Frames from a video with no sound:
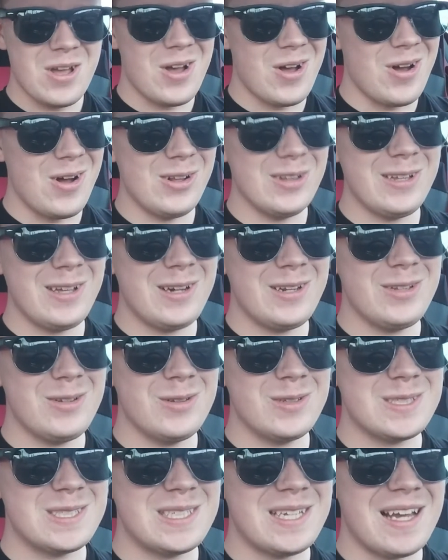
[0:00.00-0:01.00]
all day to
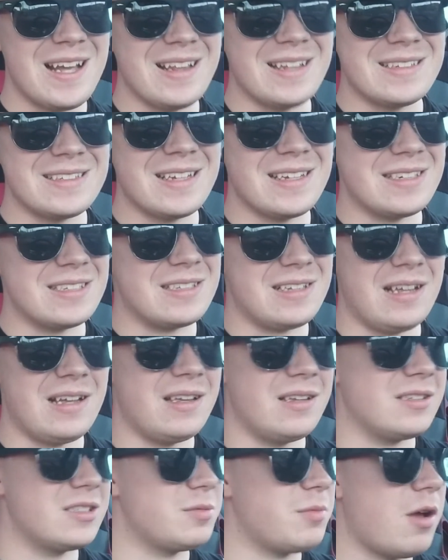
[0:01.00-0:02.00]
do this challenge. I had
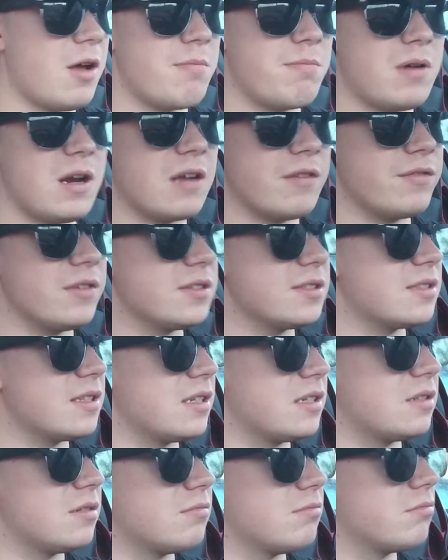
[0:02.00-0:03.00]
a small breakfast
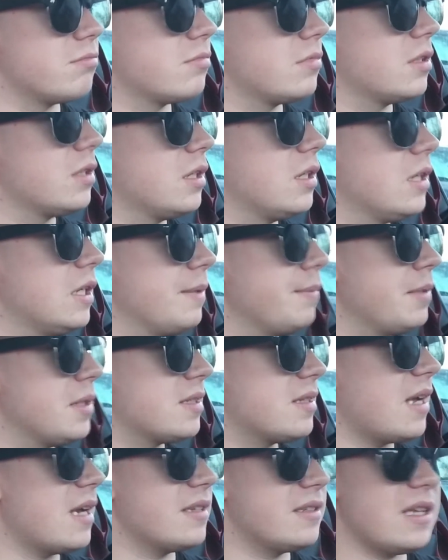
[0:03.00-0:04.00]
and
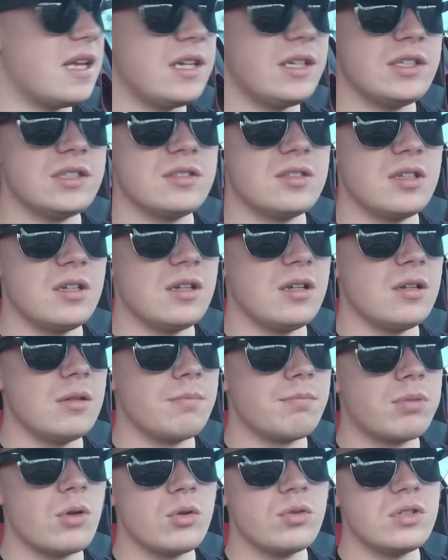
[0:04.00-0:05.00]
besides that, just a
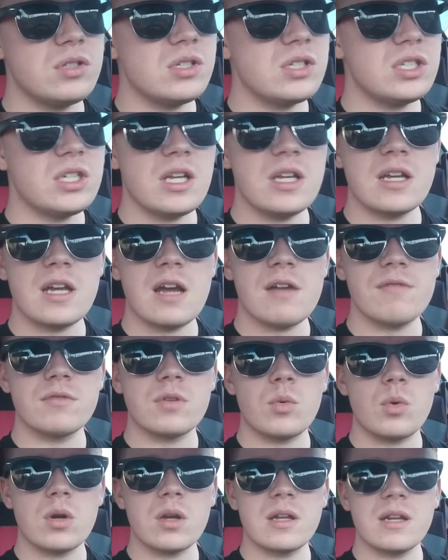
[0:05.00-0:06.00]
protein shake after
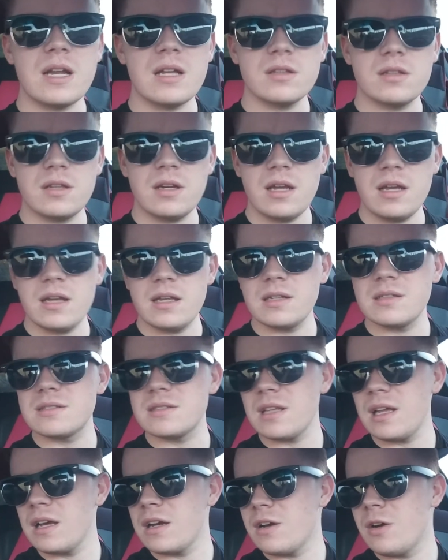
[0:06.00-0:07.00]
working out today and it's
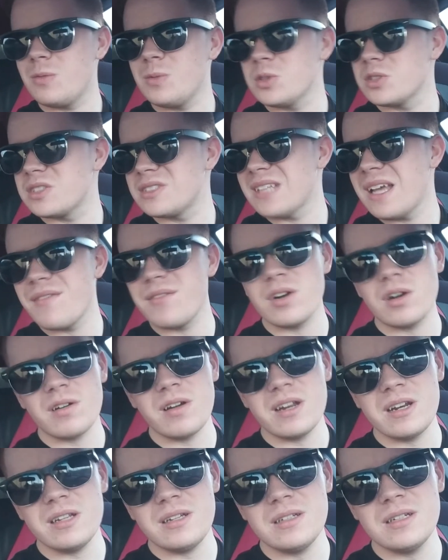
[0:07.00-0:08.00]
like almost seven
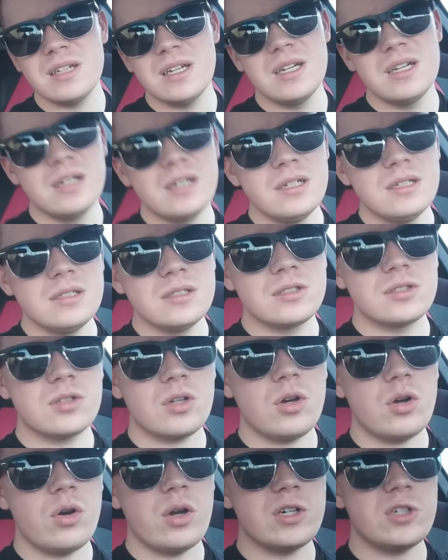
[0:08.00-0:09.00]
already.
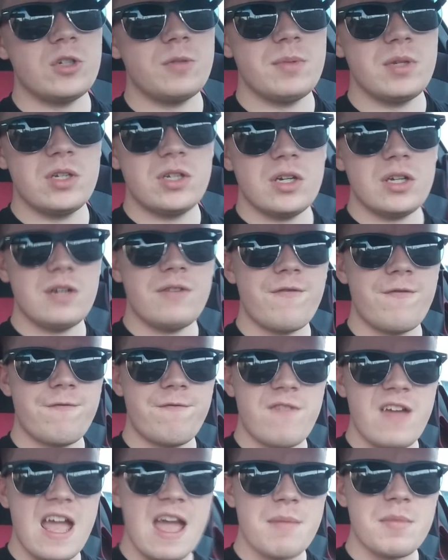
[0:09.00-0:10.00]
So I should be good
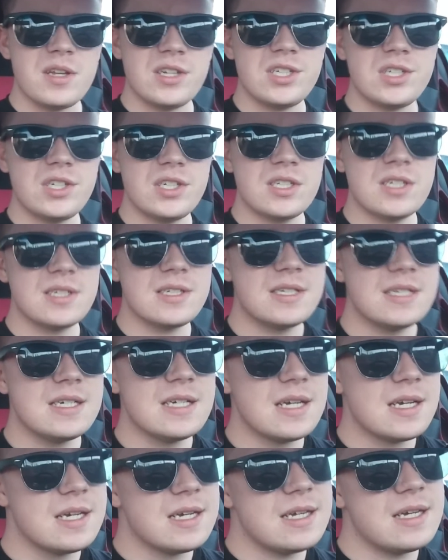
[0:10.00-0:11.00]
and famished.
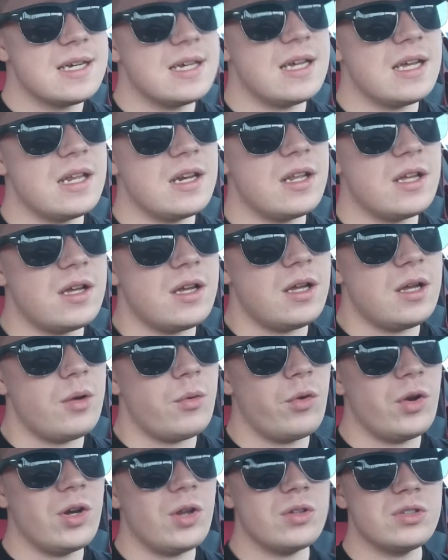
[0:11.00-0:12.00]
And uh,
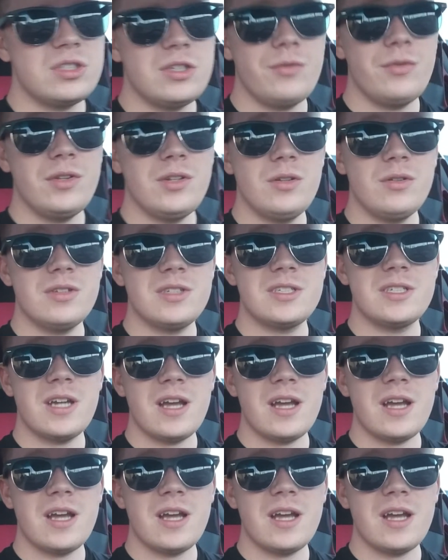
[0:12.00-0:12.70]
we're gonna go see if we can do this